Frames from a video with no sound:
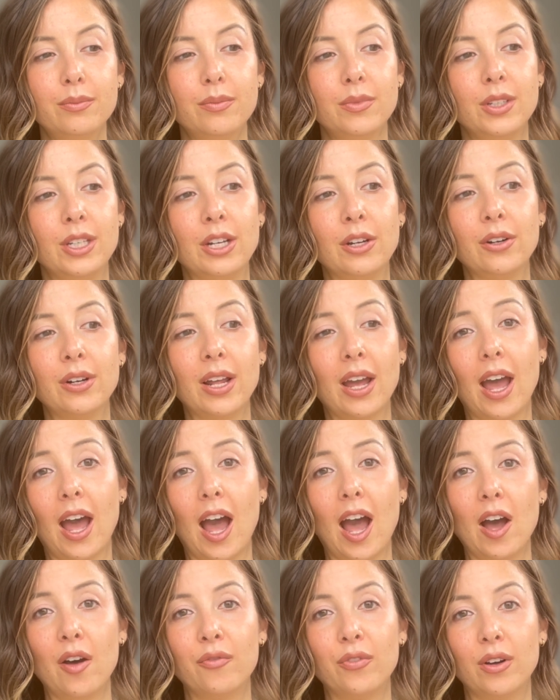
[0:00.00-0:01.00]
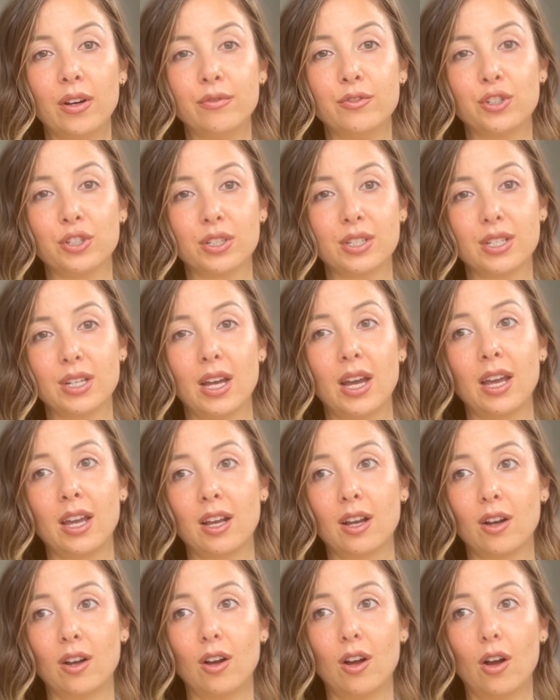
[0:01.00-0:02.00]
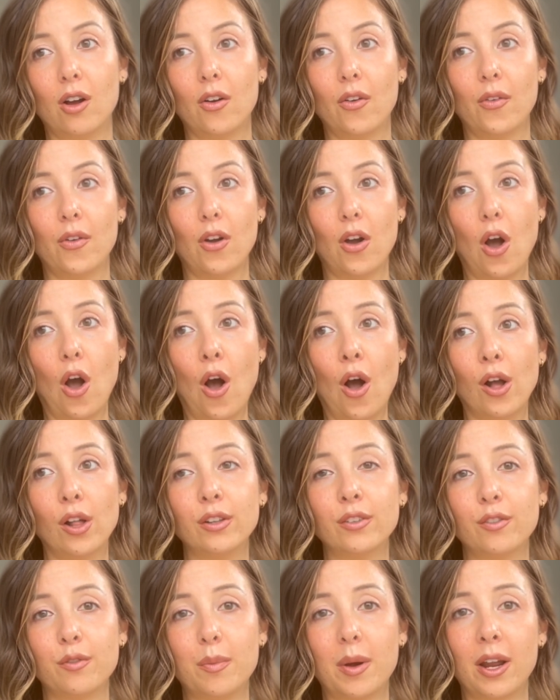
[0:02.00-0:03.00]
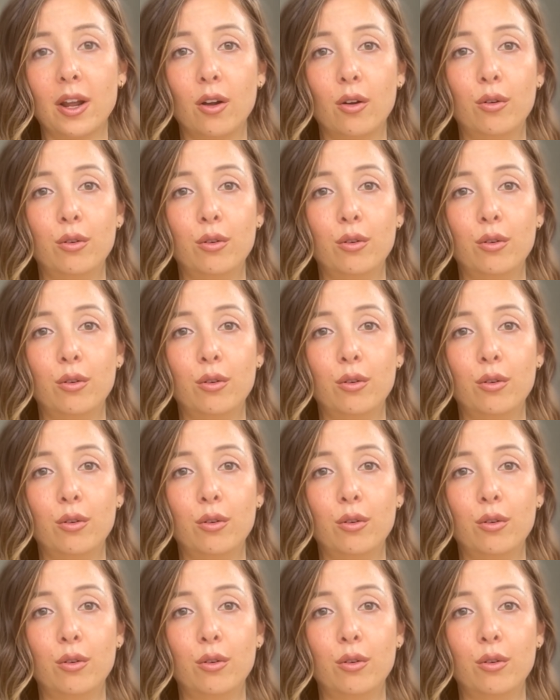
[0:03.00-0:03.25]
year and a half of just all of my